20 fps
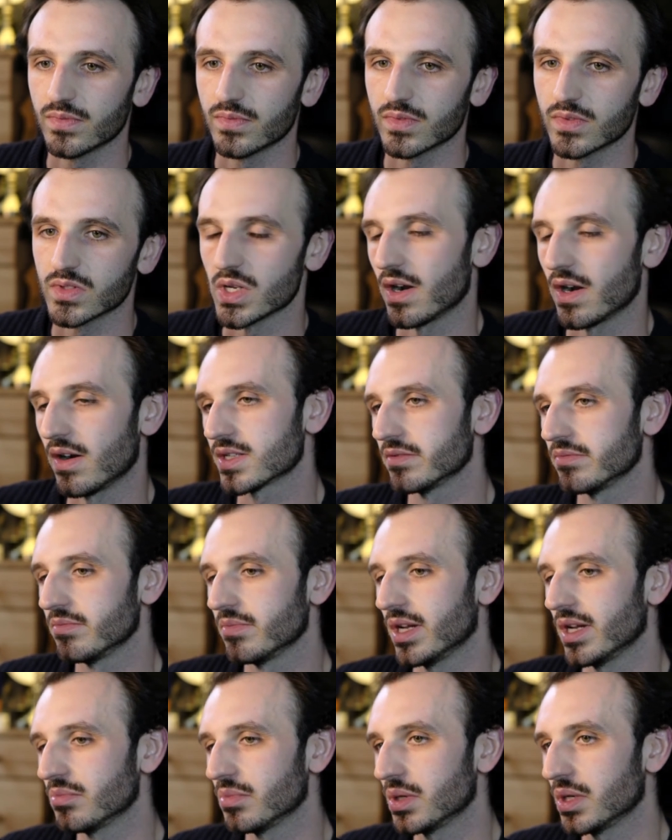Harrison
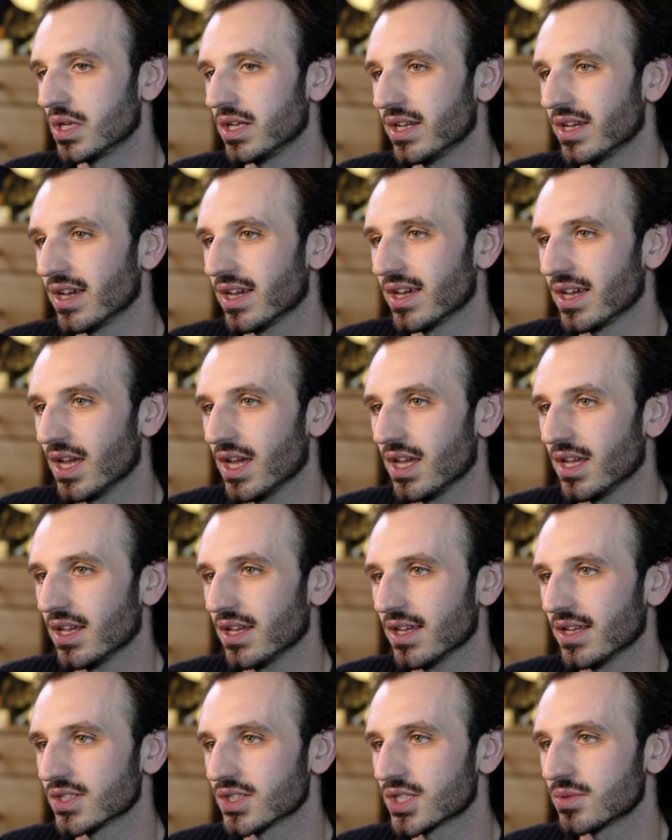made me a
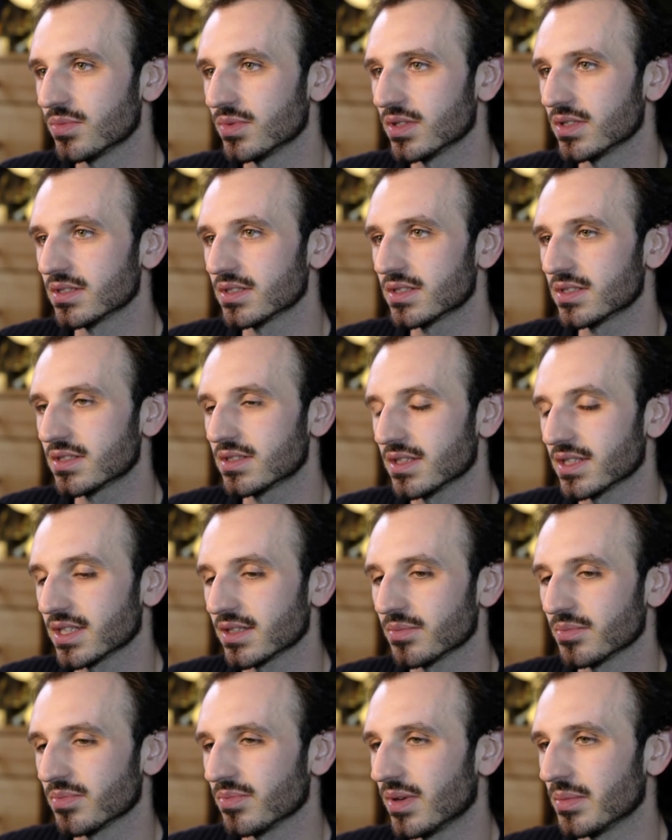instrument, I think
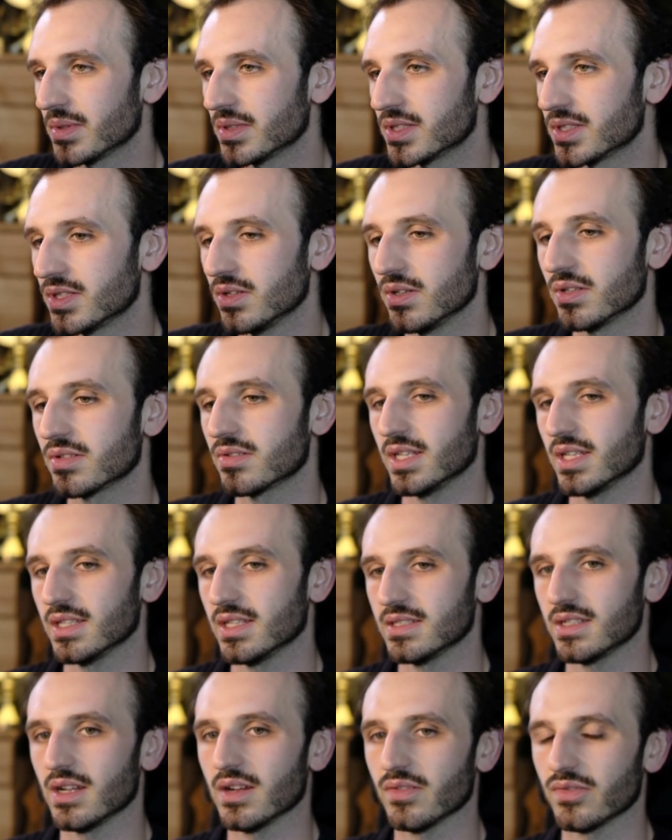it might be 2 or 3 years
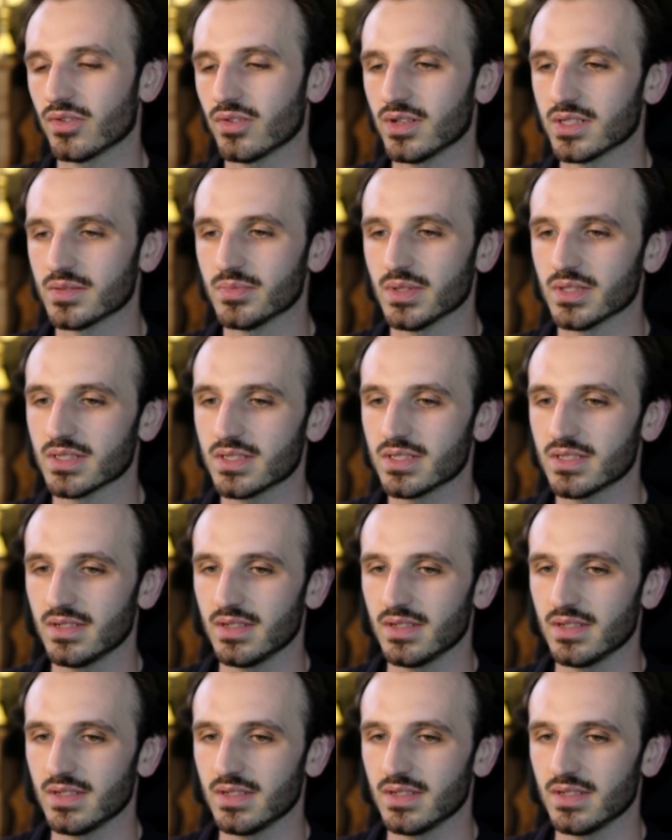ago for Christmas.